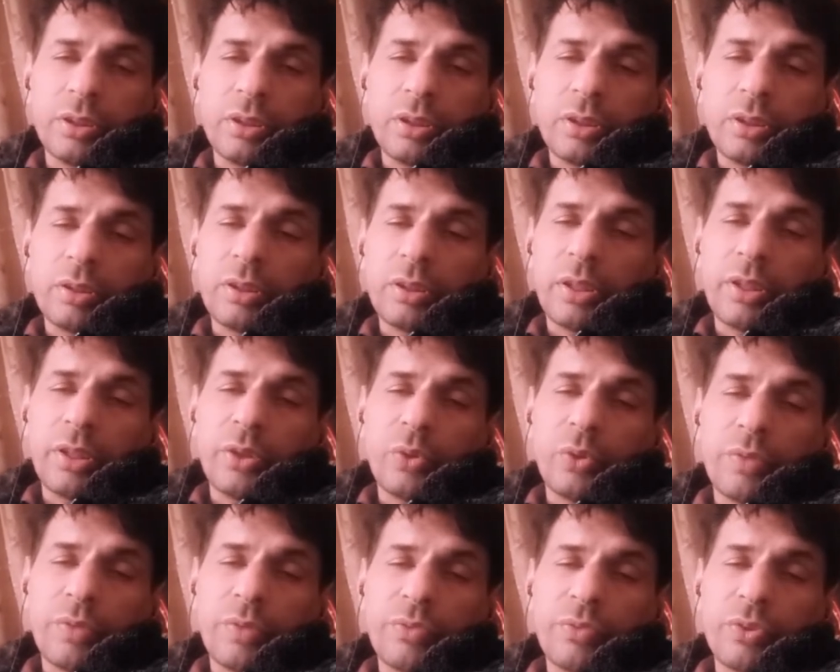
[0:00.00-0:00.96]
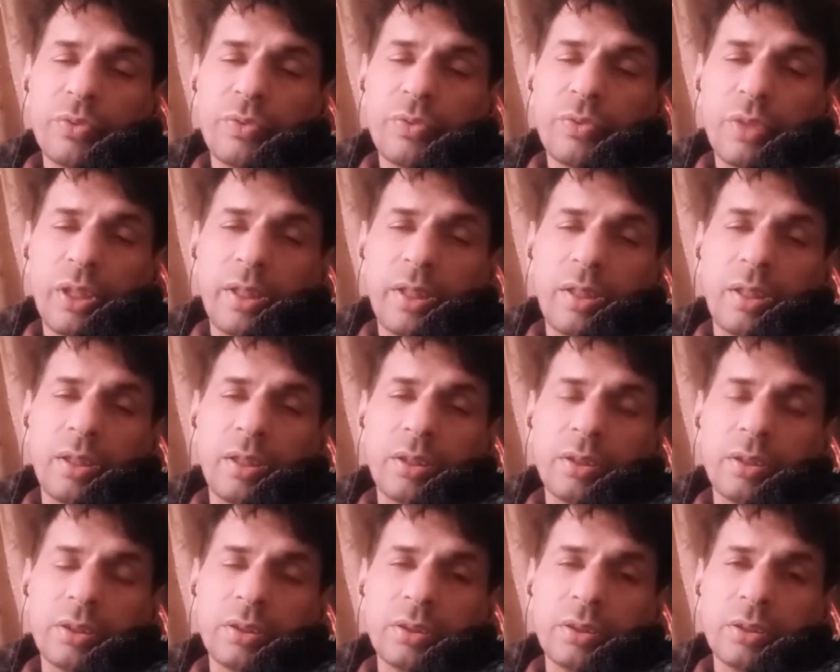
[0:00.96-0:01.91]
Then you have to wait.
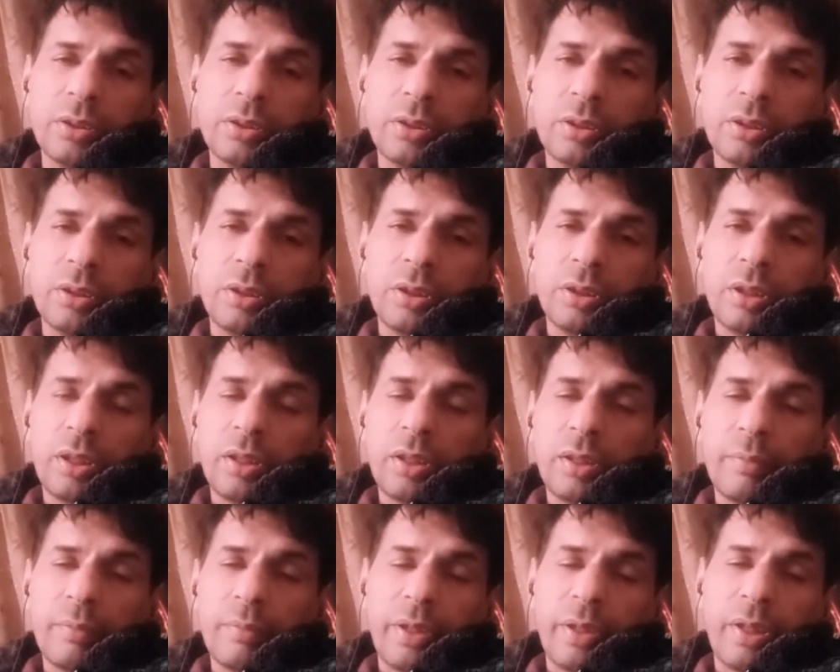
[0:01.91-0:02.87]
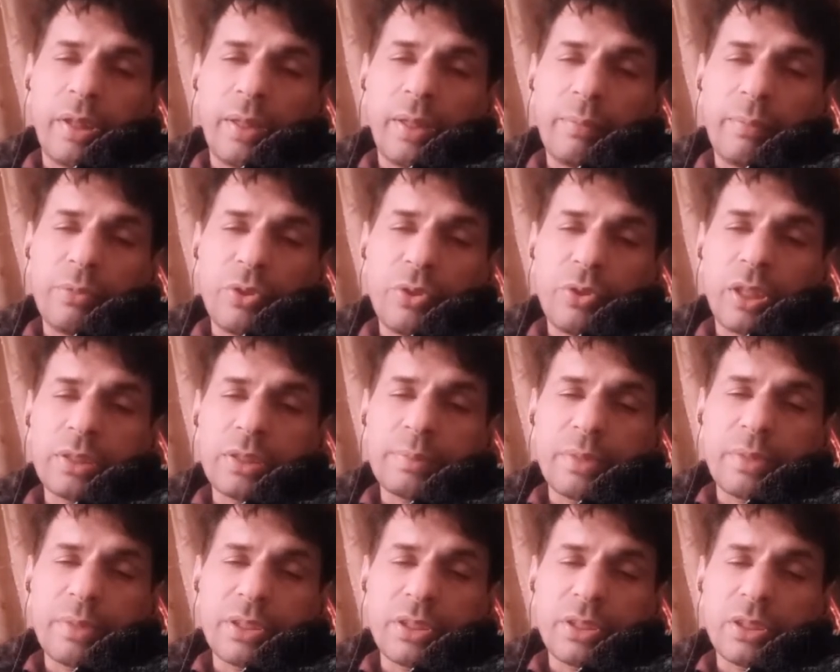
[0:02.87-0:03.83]
In the meantime, your
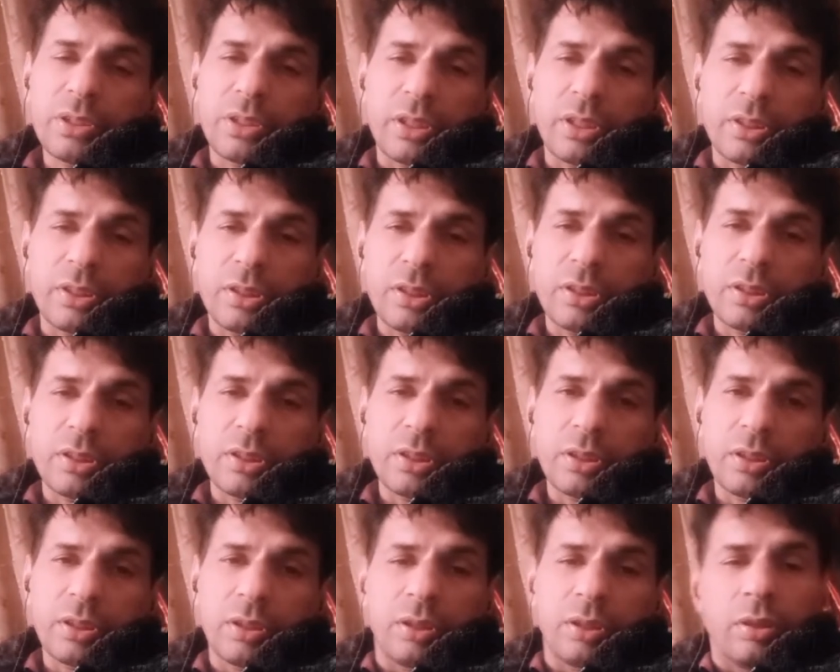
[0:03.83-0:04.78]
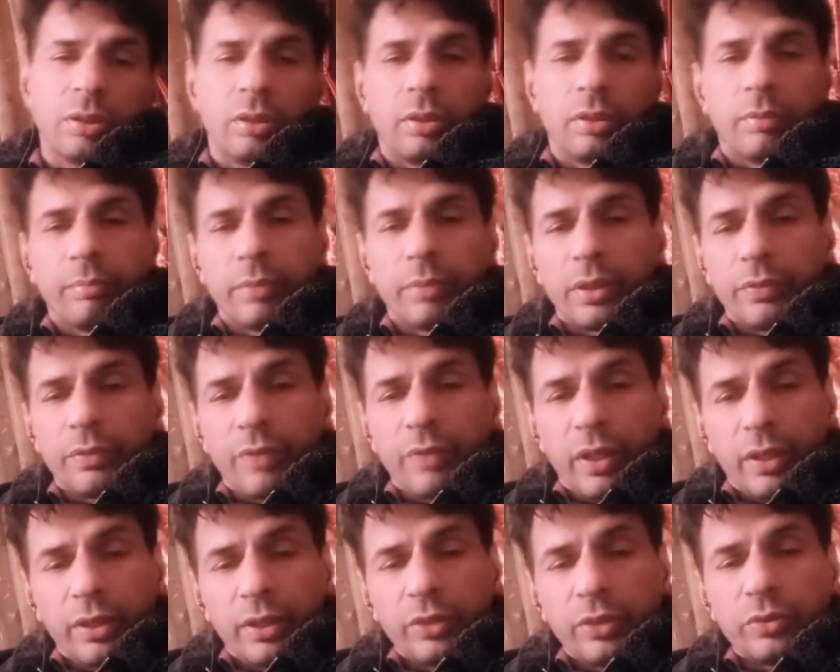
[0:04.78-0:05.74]
expression changes. But when
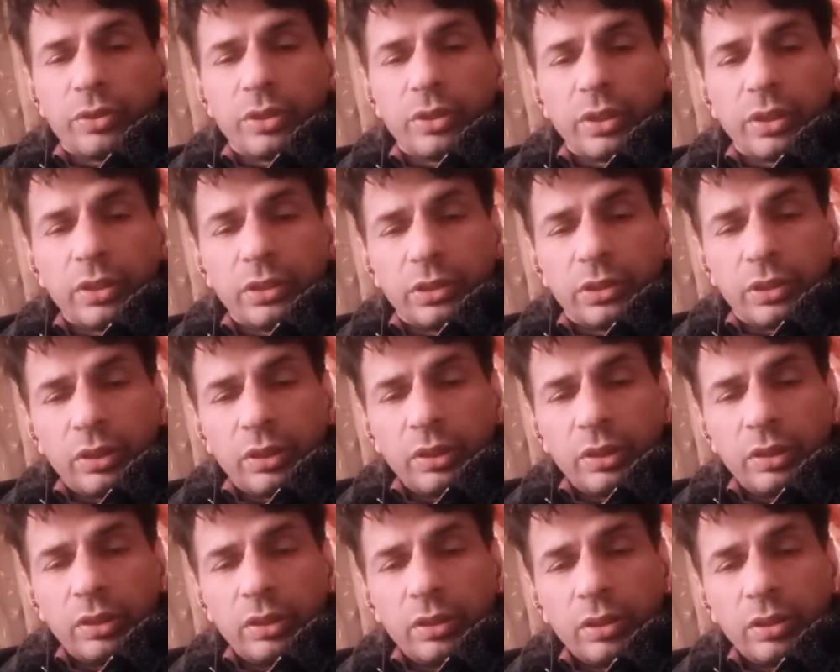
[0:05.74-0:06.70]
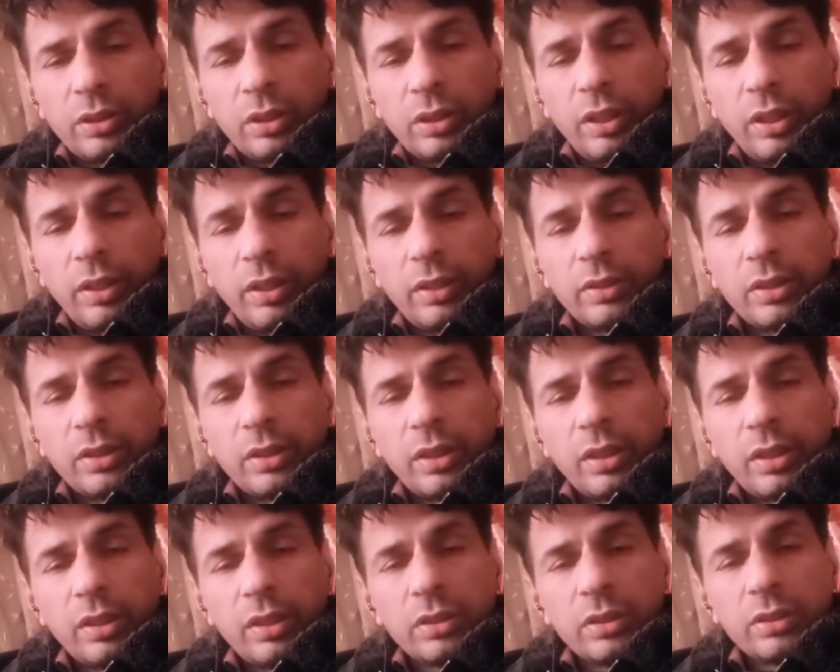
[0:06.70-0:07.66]
you say cheese, it is an
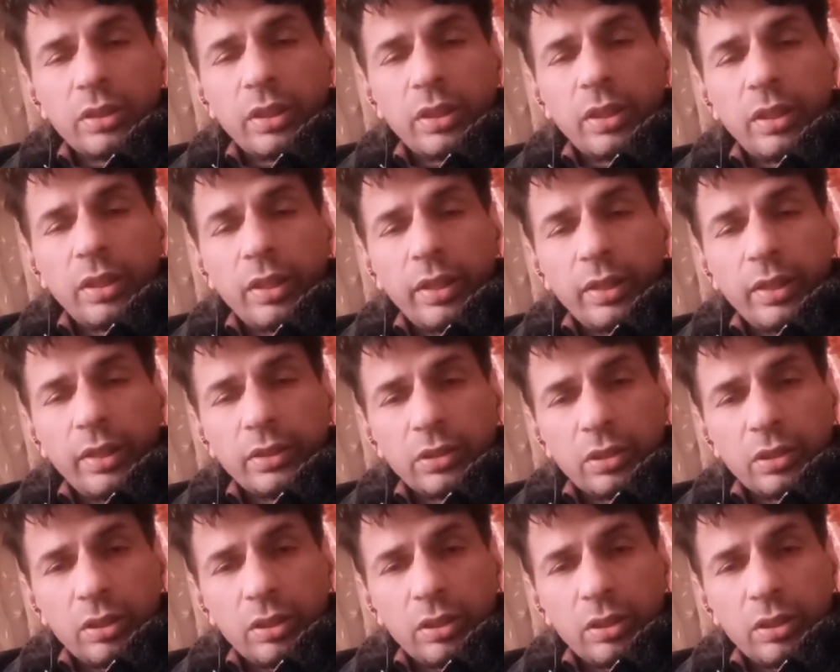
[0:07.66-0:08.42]
instant reaction.